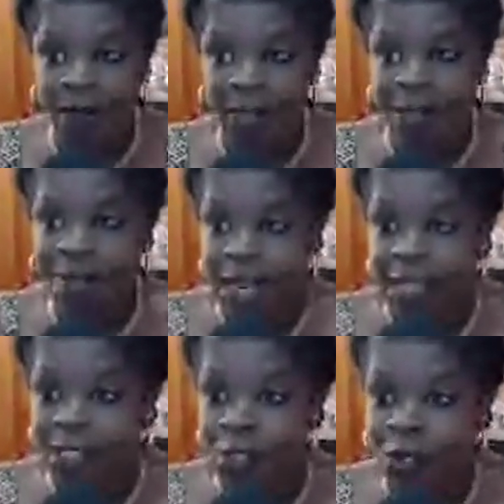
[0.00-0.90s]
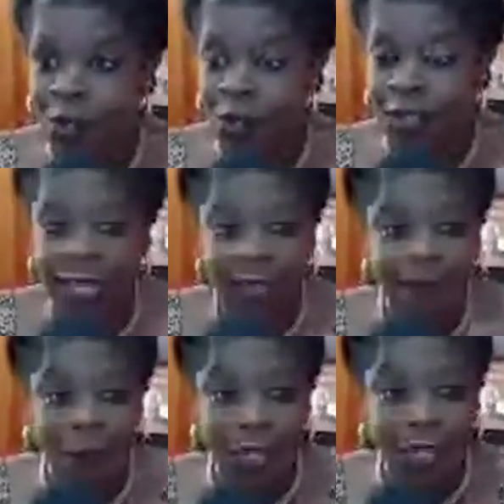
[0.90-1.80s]
make the call. If
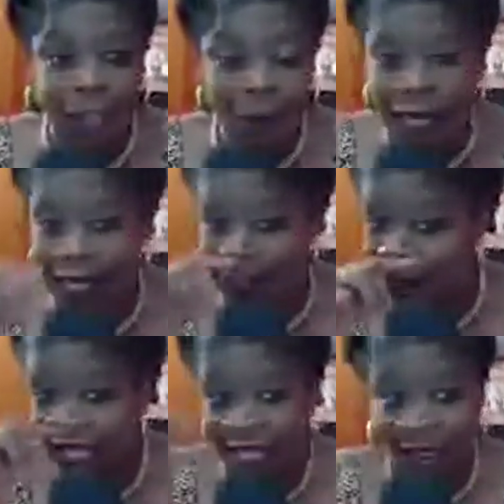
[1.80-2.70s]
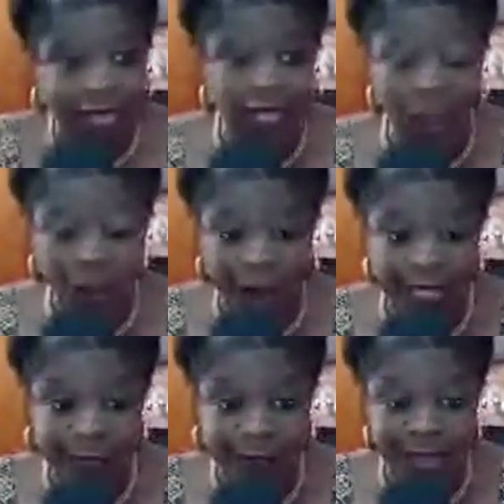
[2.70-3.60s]
I want to go back to bed, I can go back
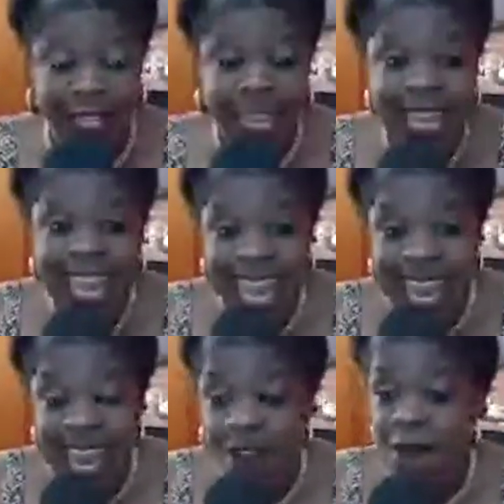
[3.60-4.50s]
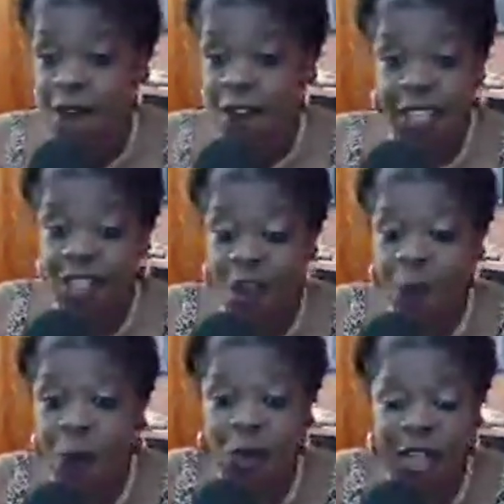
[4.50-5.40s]
to bed. If, you know,
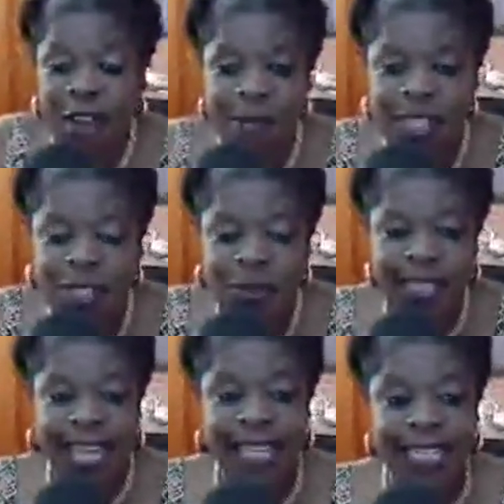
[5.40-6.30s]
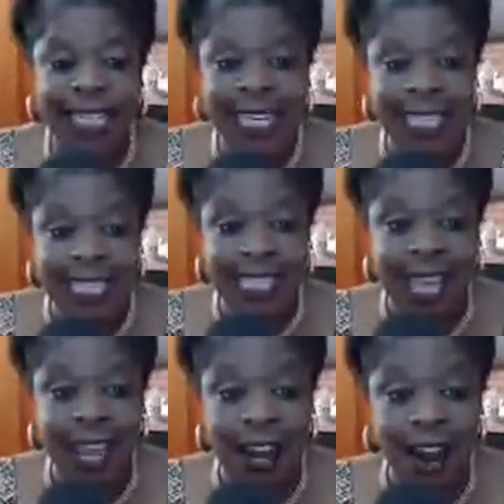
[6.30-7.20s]
but what I've been doing lately is
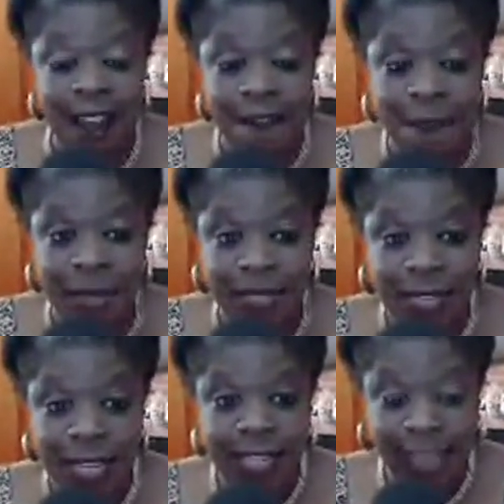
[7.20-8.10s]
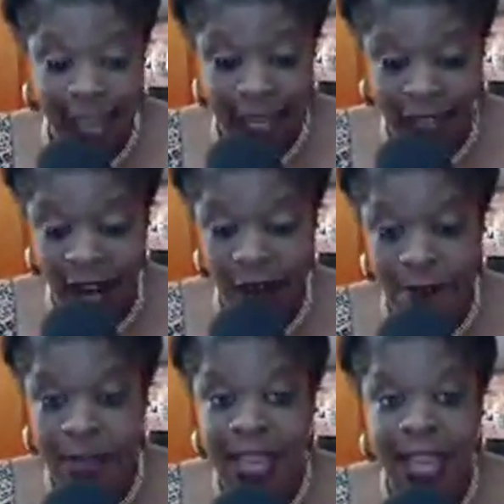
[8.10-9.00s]
that I've been getting
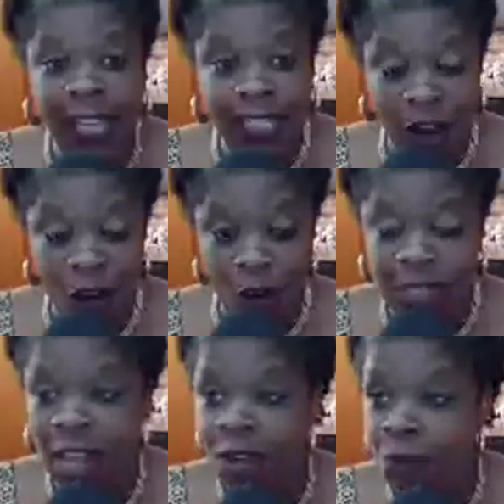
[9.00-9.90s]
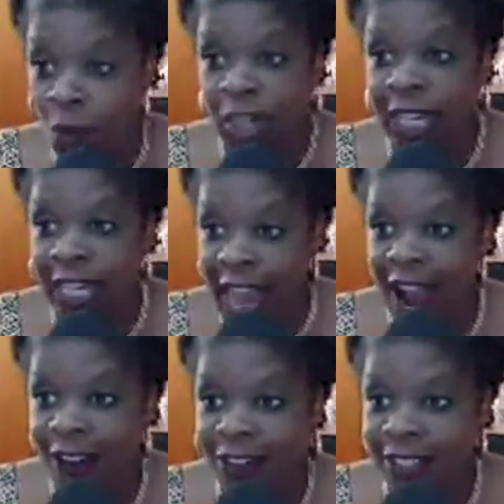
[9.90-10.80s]
up and going and working
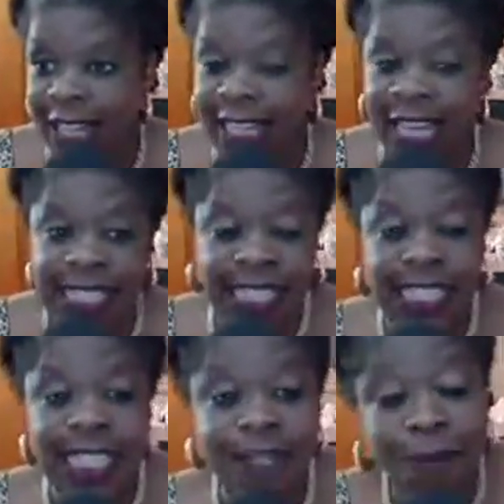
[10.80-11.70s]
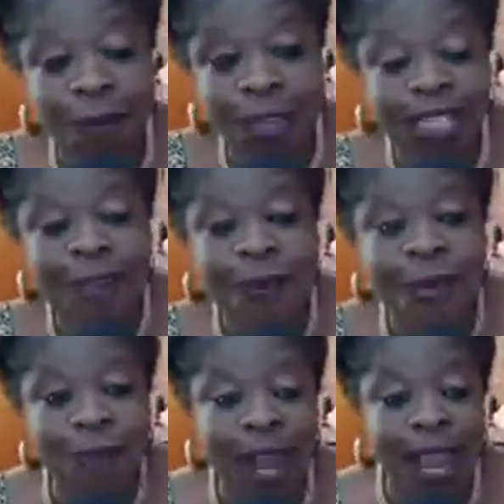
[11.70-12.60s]
out like at six in the morning
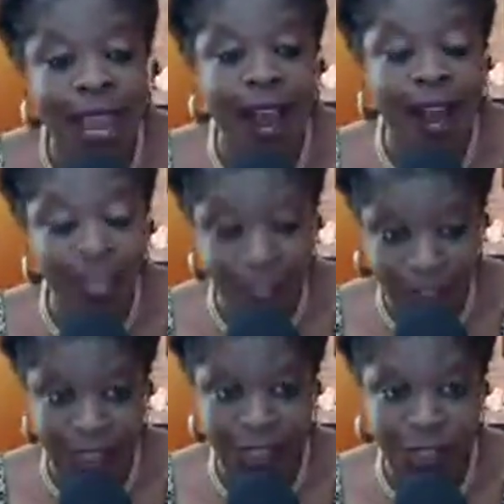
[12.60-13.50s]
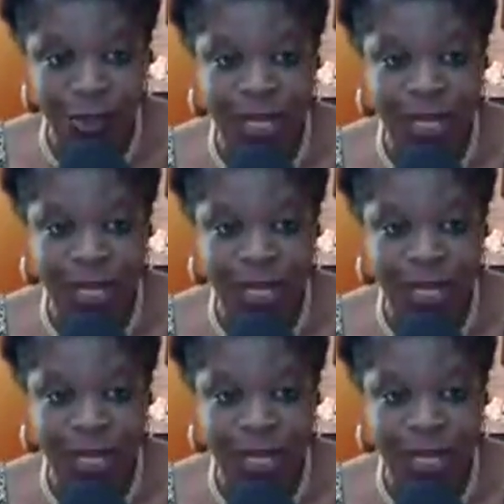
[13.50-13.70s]
with my other new